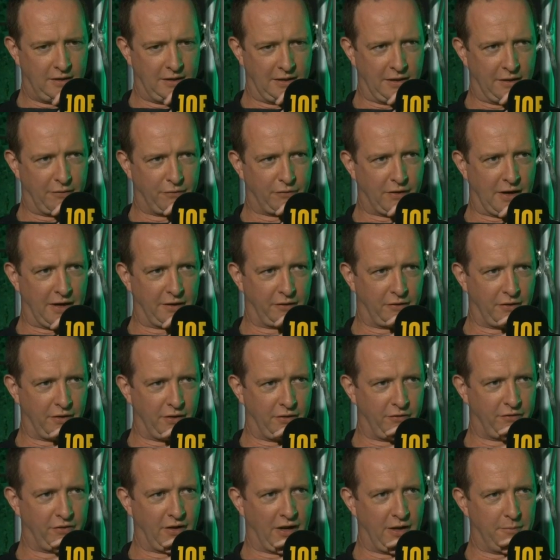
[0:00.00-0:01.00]
Leo Varadkar
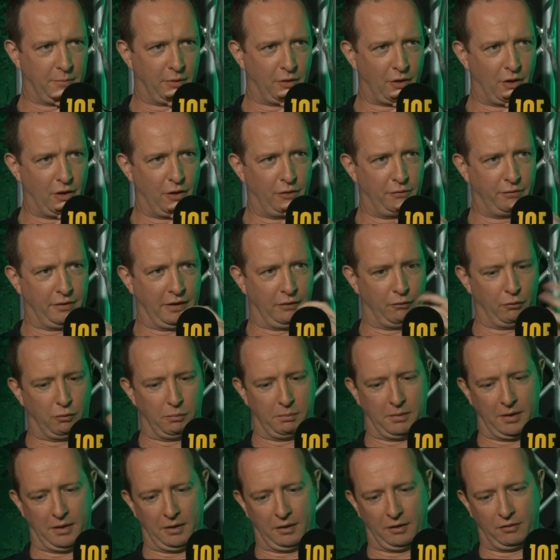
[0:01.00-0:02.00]
and Simon Coveney would be?